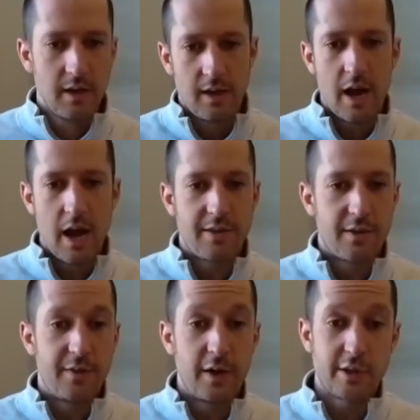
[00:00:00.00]
their
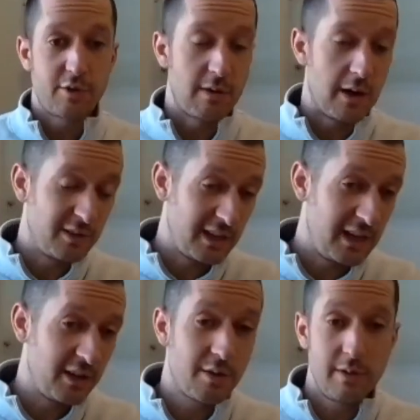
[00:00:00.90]
various routes
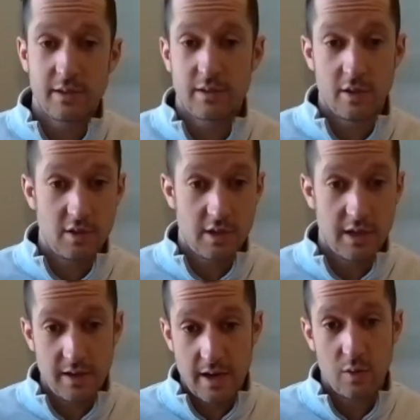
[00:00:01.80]
into research
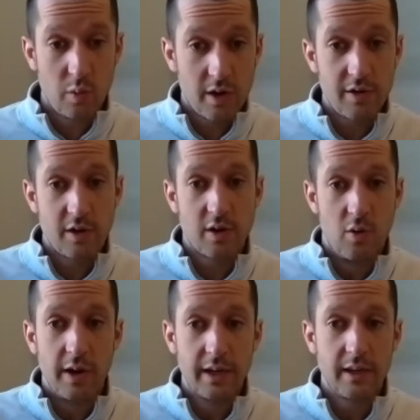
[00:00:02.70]
and where they're
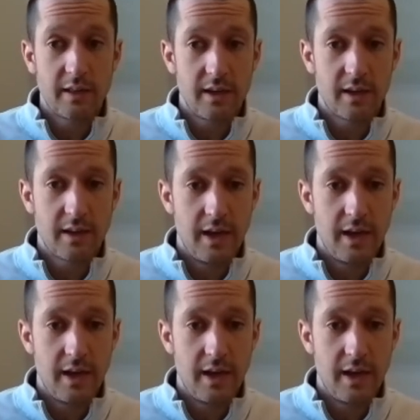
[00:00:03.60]
going. I think